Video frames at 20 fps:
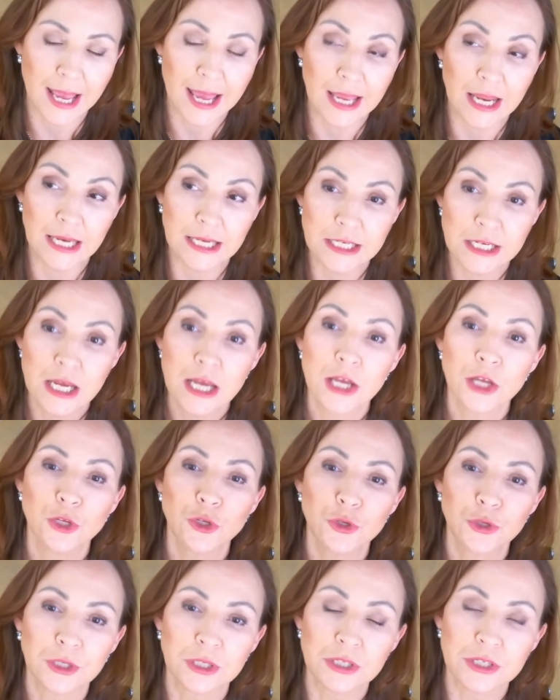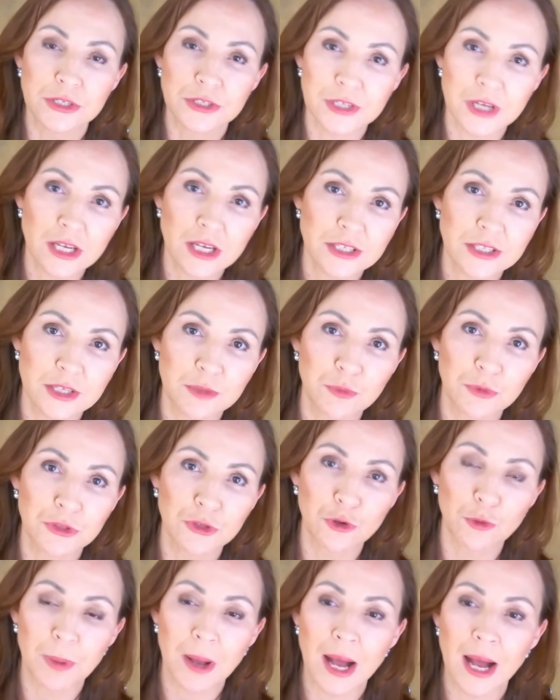and you can discuss them with
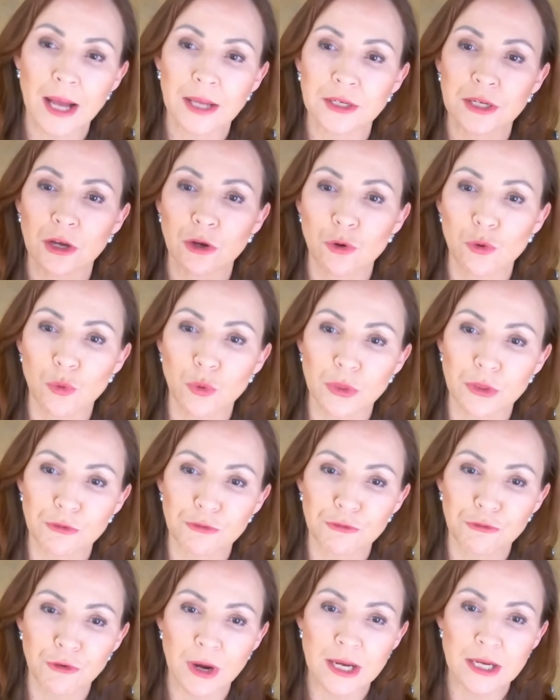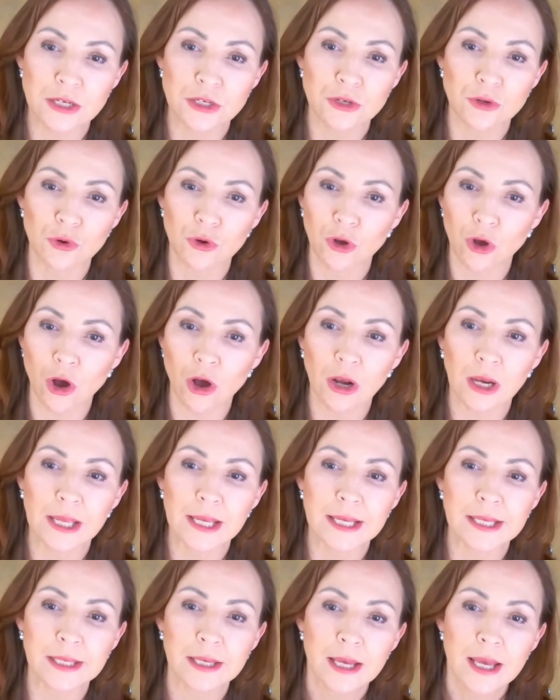your partner or with a friend or
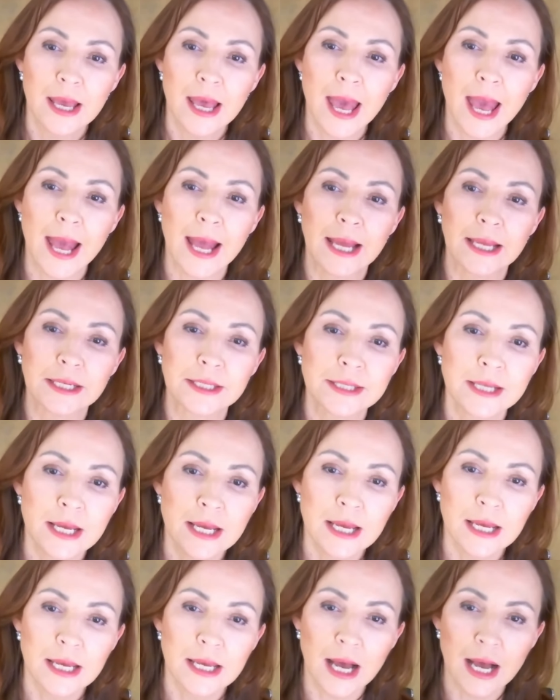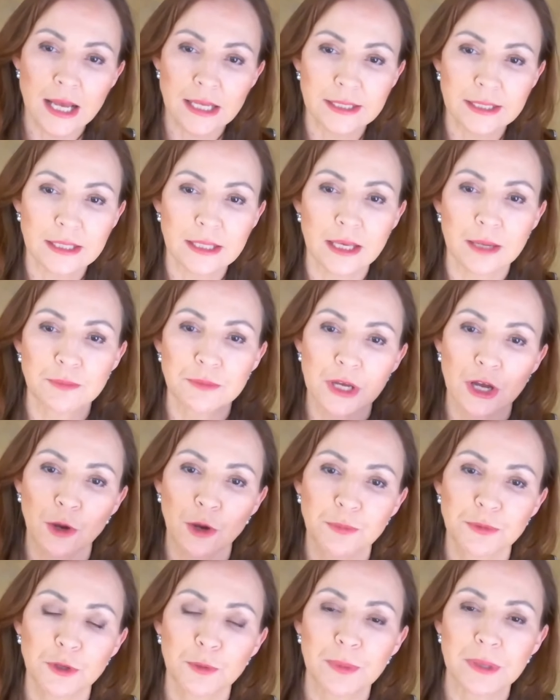colleague and ask them to
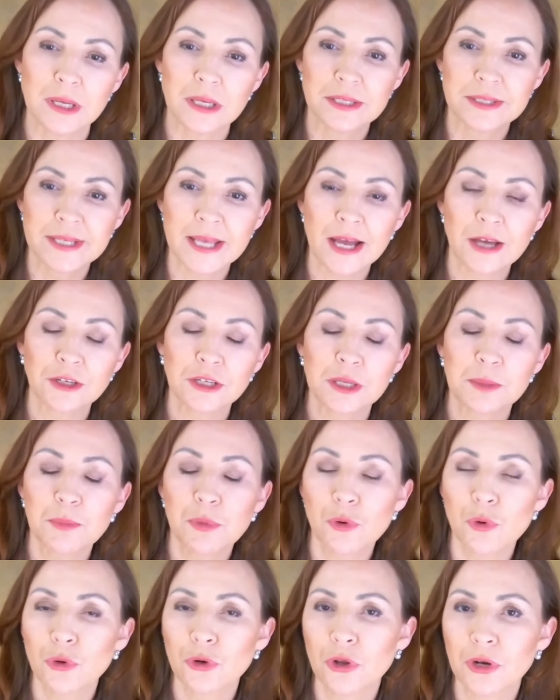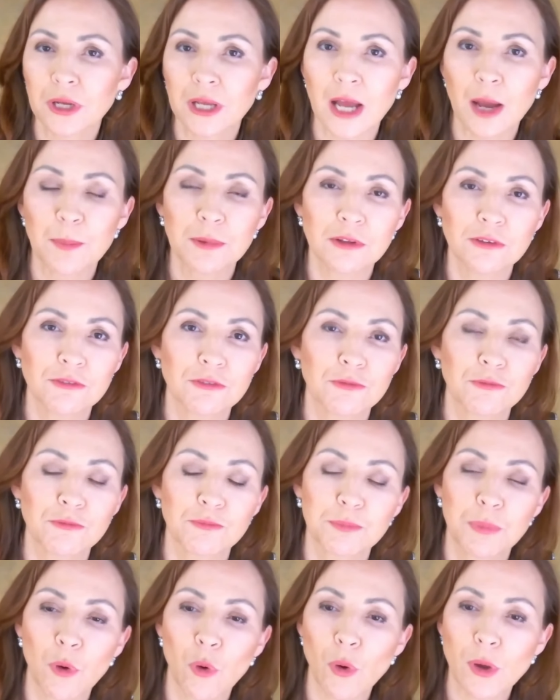help you be a sounding board on a couple of
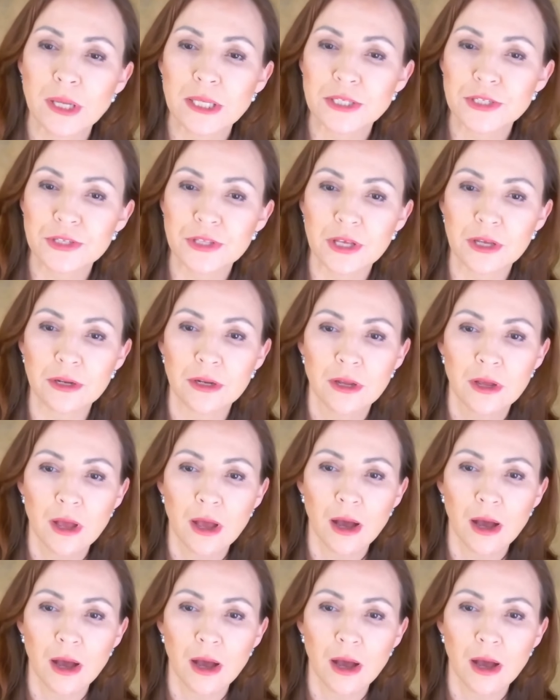points that